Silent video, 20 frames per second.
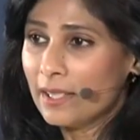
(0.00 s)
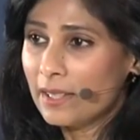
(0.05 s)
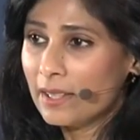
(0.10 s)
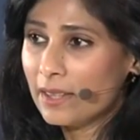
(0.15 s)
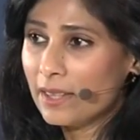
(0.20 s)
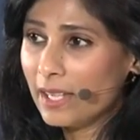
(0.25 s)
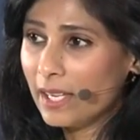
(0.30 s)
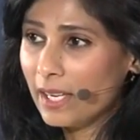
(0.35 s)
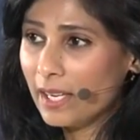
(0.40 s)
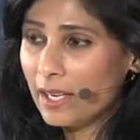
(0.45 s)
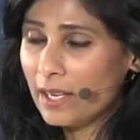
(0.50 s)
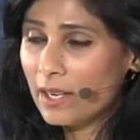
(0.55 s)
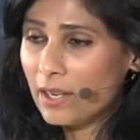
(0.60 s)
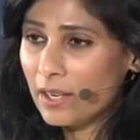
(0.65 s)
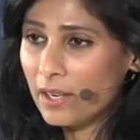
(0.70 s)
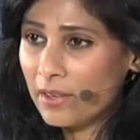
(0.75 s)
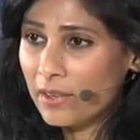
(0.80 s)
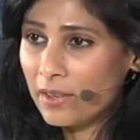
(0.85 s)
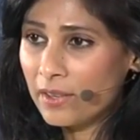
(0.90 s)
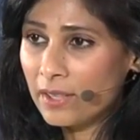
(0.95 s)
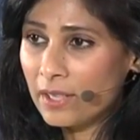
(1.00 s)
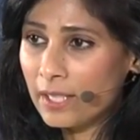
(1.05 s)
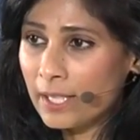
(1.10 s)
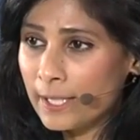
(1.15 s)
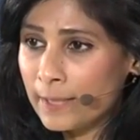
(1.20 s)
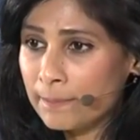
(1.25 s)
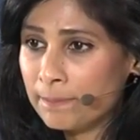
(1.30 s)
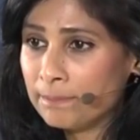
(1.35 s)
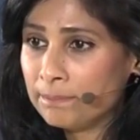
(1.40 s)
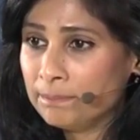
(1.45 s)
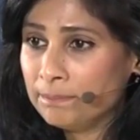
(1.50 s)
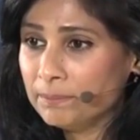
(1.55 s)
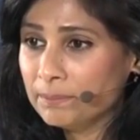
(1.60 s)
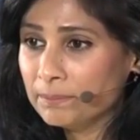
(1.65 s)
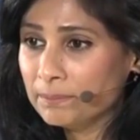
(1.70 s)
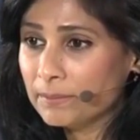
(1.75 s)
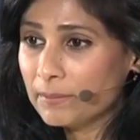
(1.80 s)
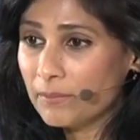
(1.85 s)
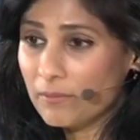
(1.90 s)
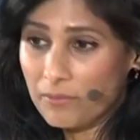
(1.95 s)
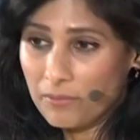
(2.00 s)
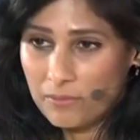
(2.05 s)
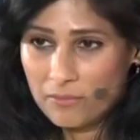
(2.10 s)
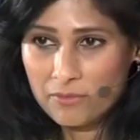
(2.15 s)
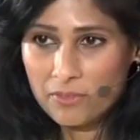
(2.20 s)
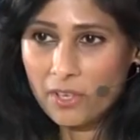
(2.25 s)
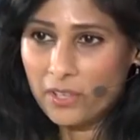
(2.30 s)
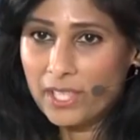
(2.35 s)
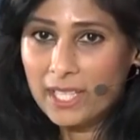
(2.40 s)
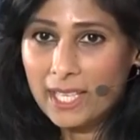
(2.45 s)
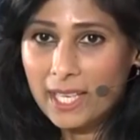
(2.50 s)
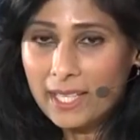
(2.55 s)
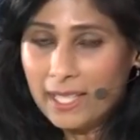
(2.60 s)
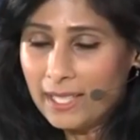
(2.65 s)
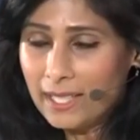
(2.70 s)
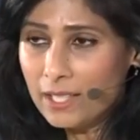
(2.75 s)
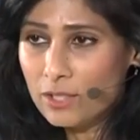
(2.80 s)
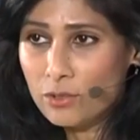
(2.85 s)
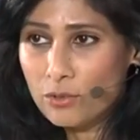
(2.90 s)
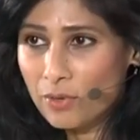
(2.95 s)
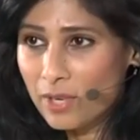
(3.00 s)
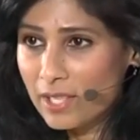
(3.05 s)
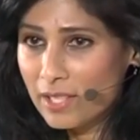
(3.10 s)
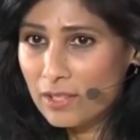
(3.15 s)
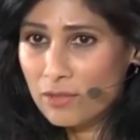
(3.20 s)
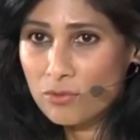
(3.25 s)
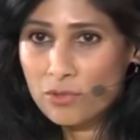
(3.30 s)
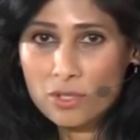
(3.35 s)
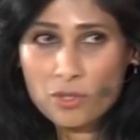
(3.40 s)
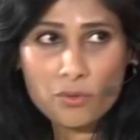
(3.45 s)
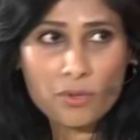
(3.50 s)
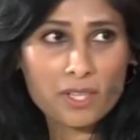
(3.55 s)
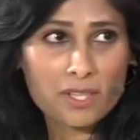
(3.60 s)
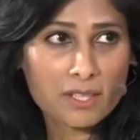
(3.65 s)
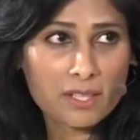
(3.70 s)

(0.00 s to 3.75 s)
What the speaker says: They are very likely to raise interest rates